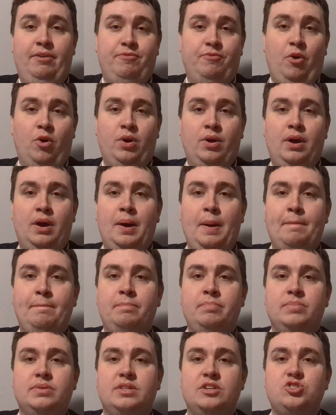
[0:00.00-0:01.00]
for
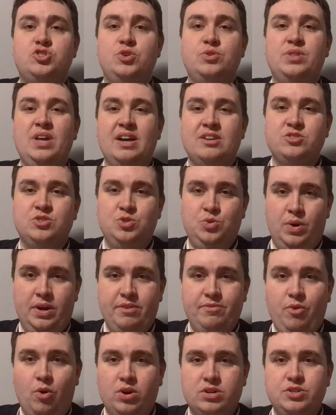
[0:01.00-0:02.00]
um, the
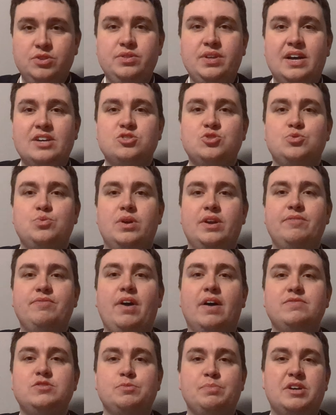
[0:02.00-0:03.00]

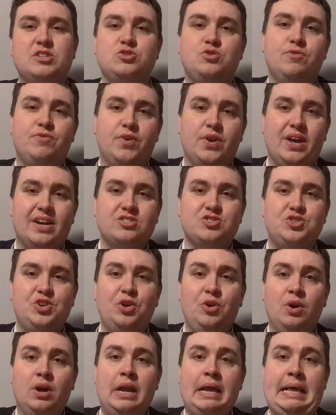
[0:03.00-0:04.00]
2024-2025 semester for next
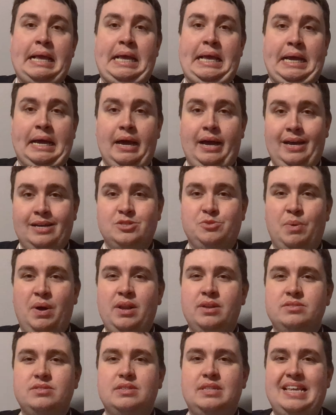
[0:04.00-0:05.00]
year, as
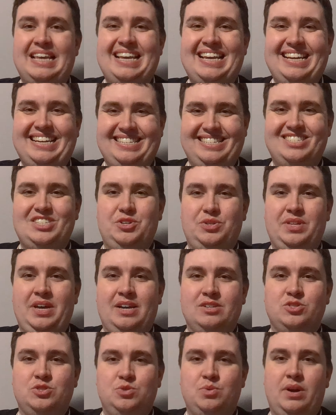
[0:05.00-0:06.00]
well as the
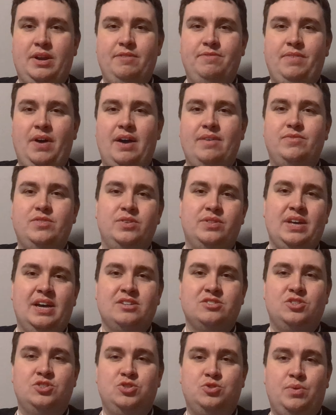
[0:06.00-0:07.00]

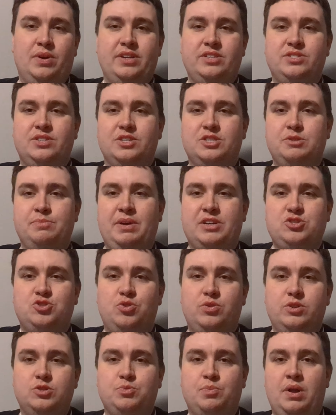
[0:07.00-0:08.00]
2025-2026
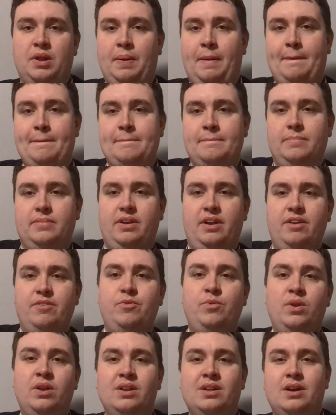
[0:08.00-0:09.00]
semester as well. I
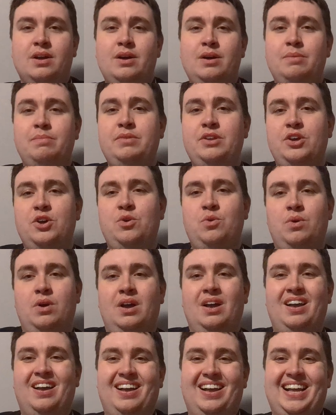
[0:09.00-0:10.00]
will come to you.
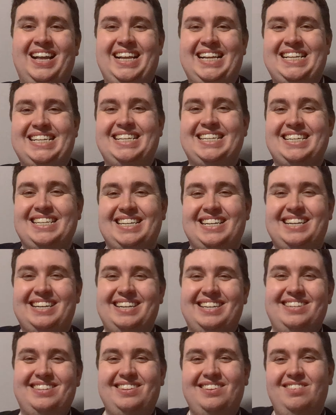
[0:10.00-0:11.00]

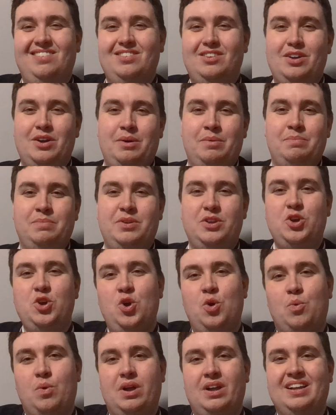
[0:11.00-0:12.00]
I will come to
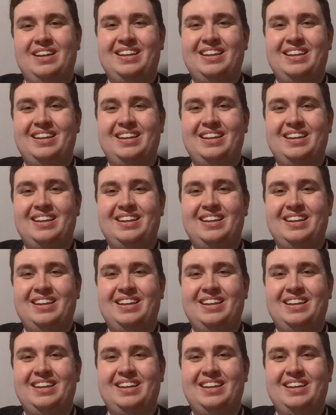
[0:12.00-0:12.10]
you